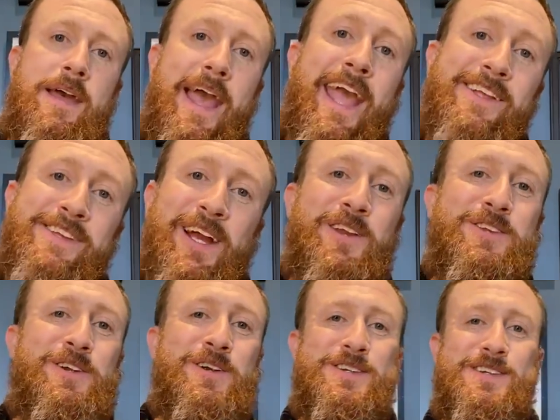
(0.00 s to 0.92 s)
Hey, Integrity
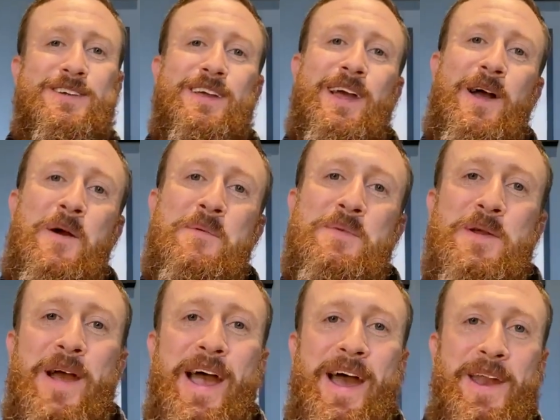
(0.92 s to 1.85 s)
Church. I hope
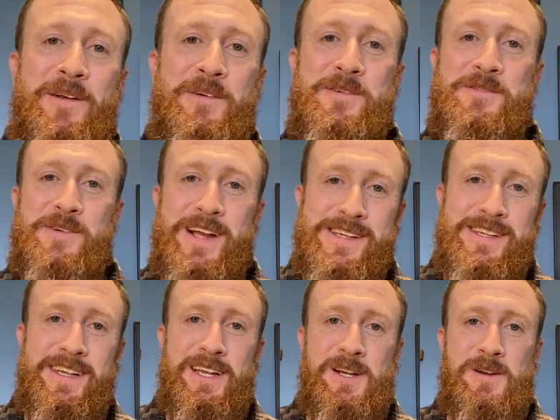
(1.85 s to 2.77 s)
you had a
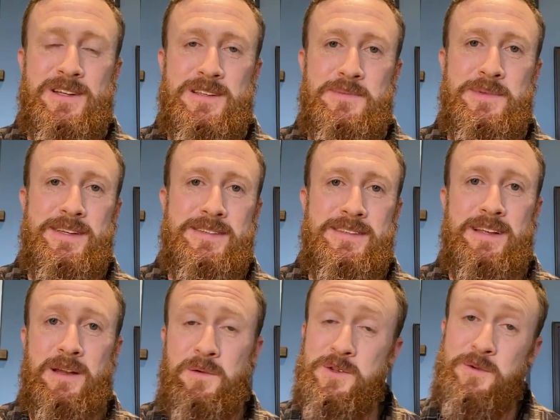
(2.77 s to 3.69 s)
refreshing Christmas
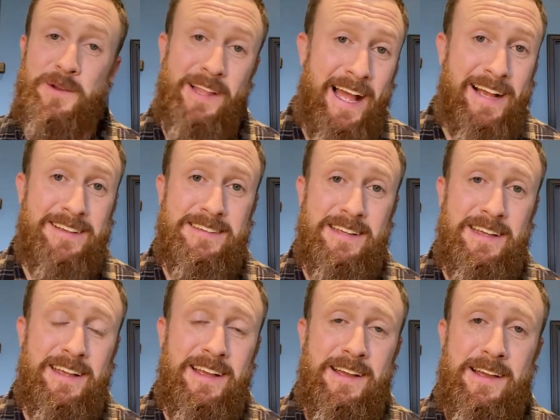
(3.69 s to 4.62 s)
and it was
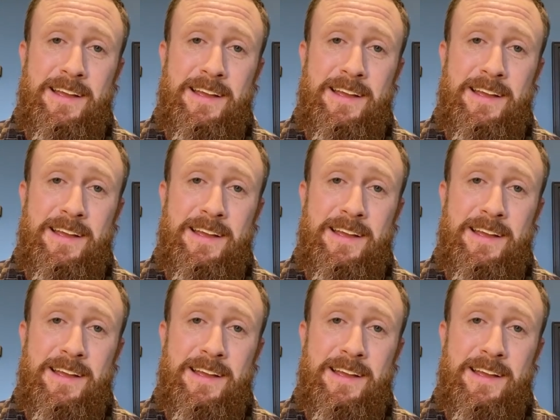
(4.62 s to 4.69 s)
relaxing